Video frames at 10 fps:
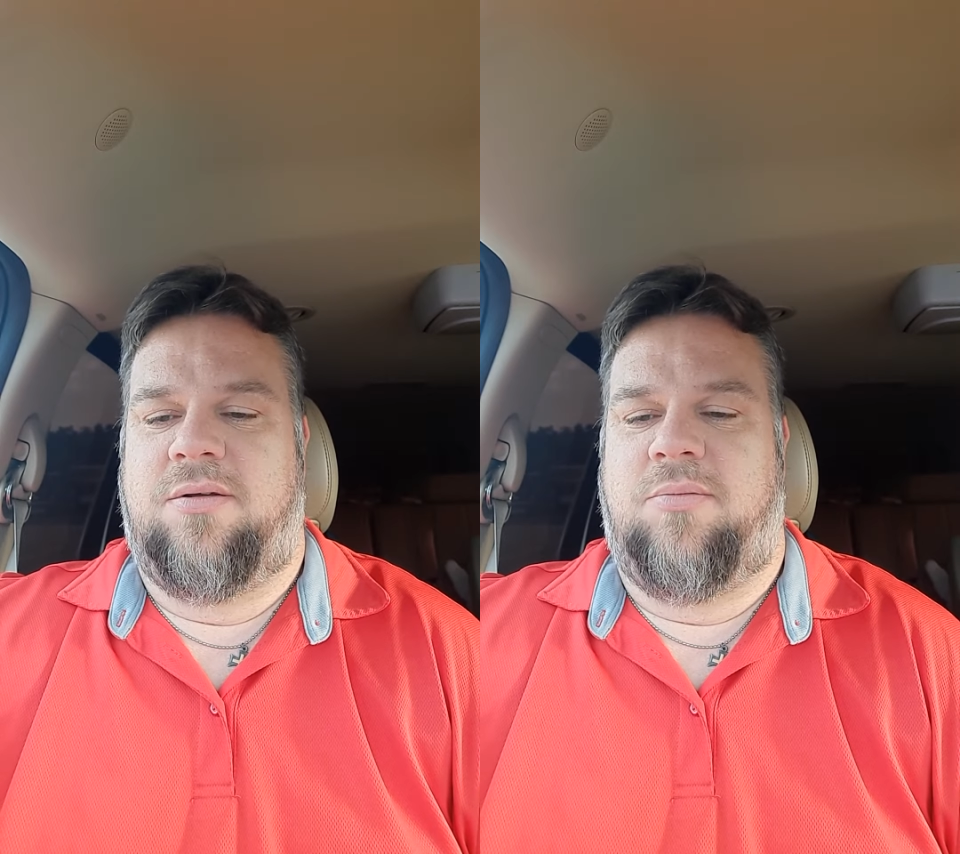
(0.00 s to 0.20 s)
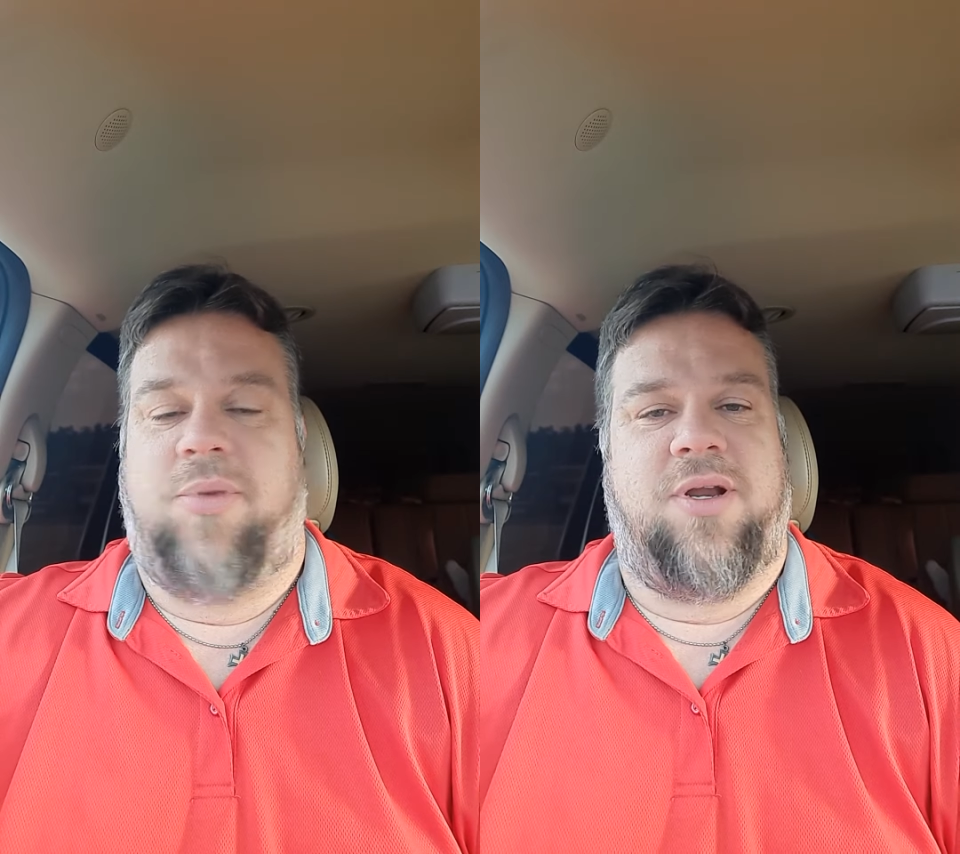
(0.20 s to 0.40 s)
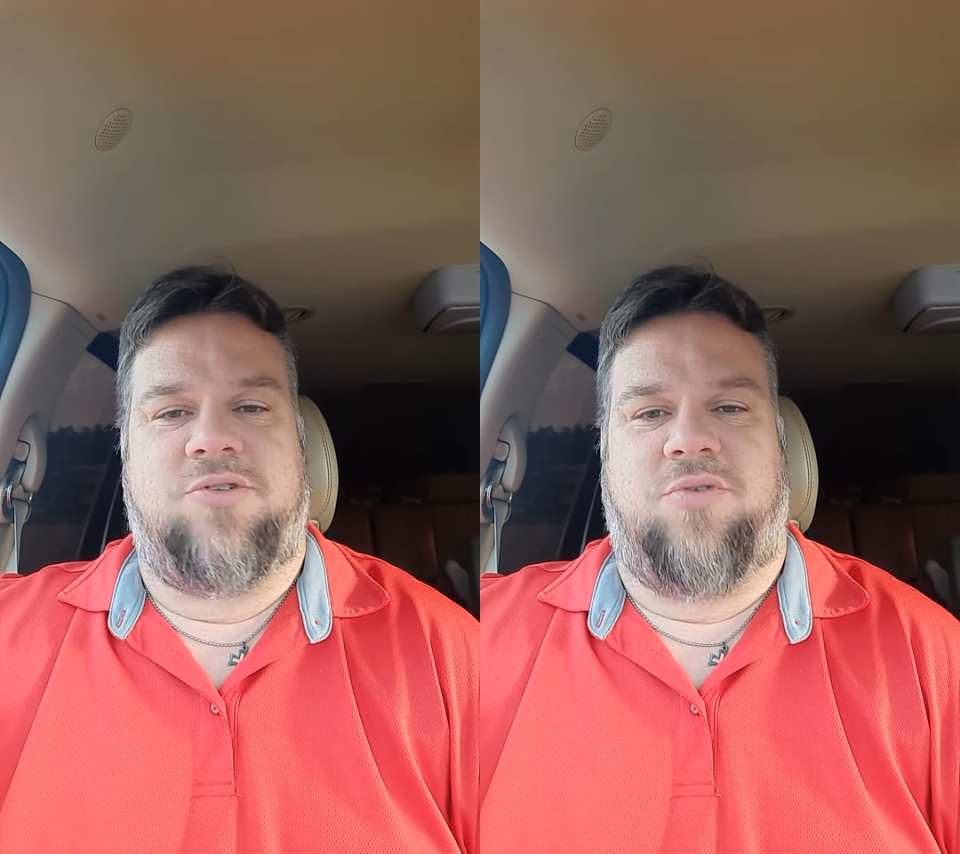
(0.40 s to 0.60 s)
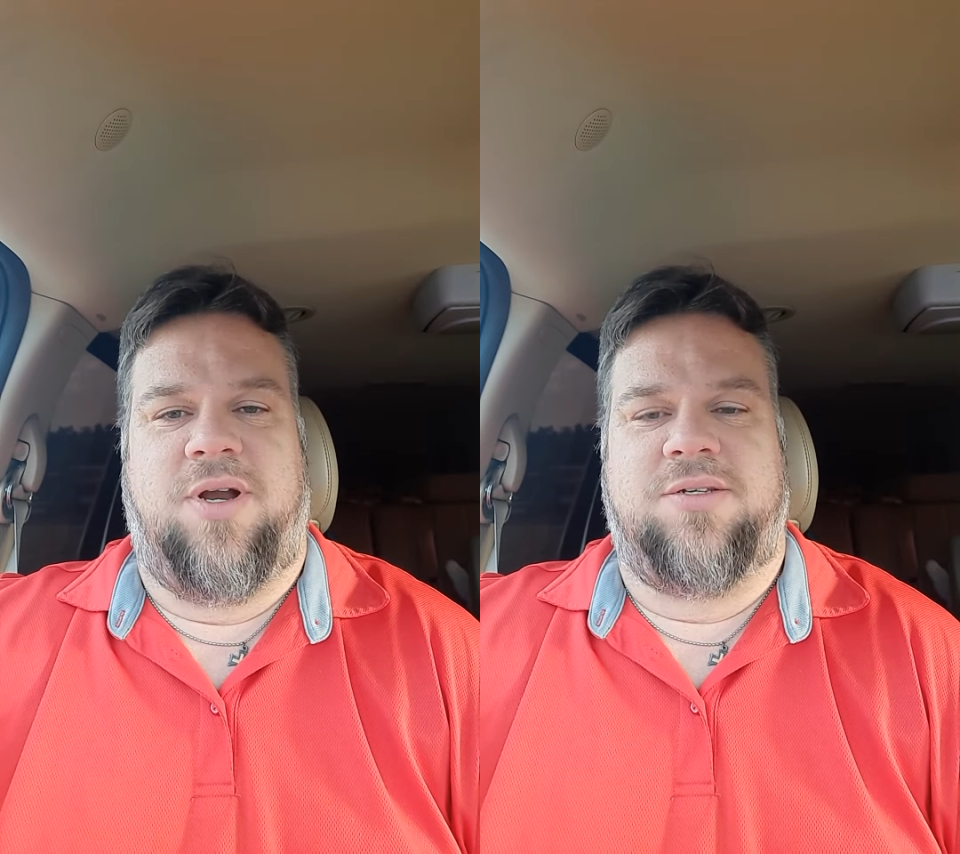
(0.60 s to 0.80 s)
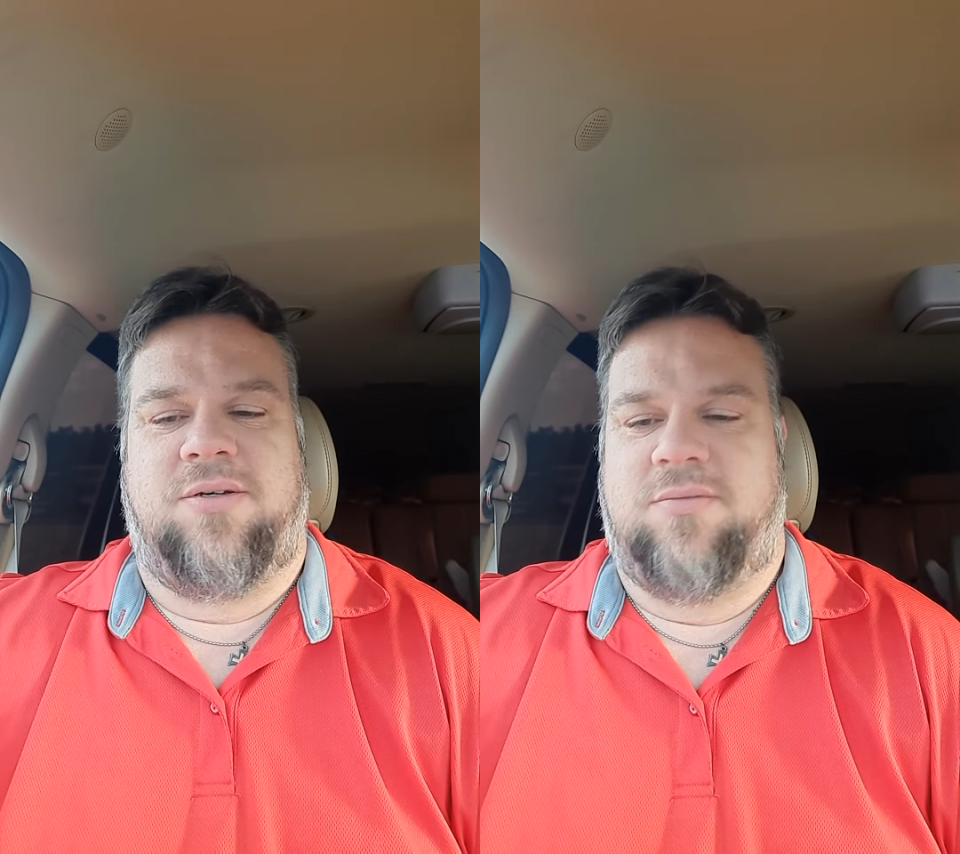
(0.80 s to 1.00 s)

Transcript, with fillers: but is risen.